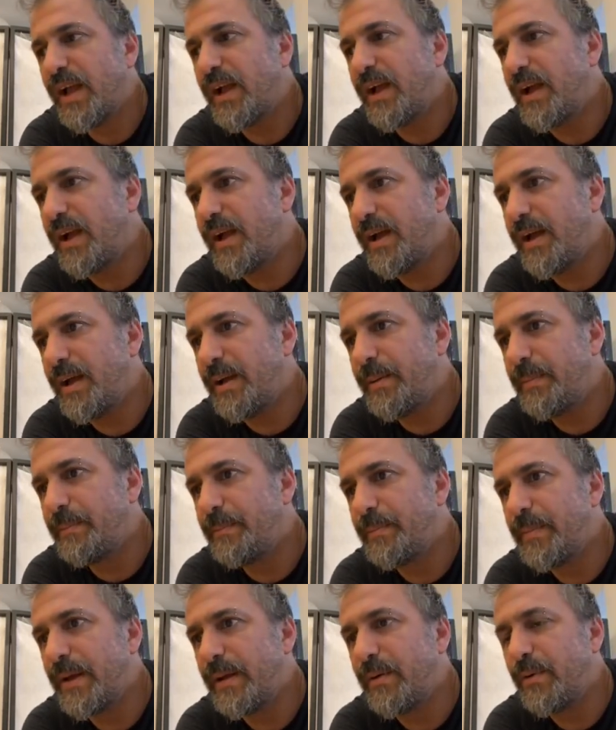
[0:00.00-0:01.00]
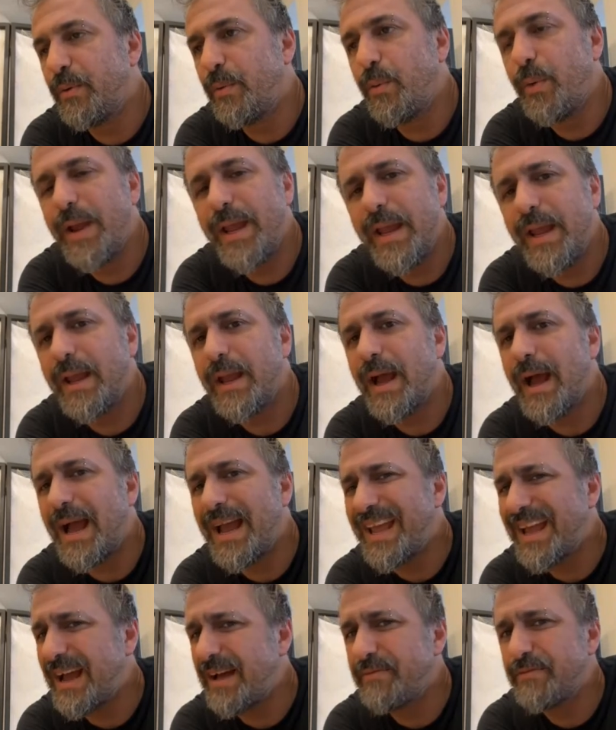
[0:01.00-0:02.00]

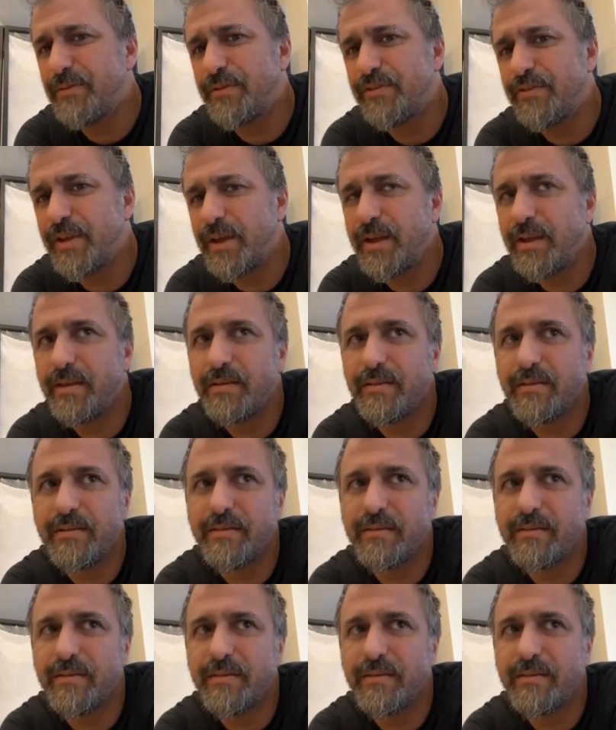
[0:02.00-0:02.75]
I have to say,